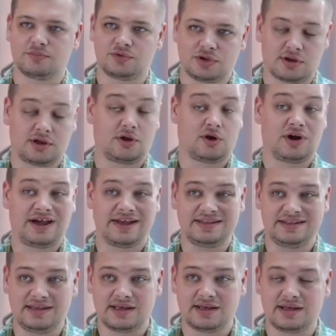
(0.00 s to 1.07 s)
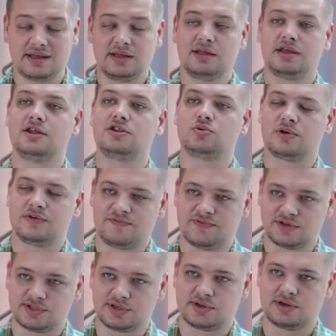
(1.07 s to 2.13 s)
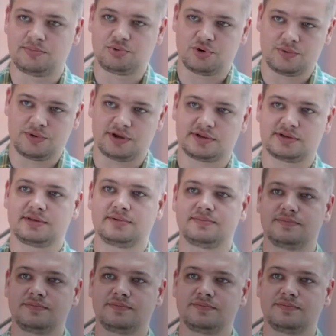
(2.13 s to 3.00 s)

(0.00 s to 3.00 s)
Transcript: turning your idea into a physical product.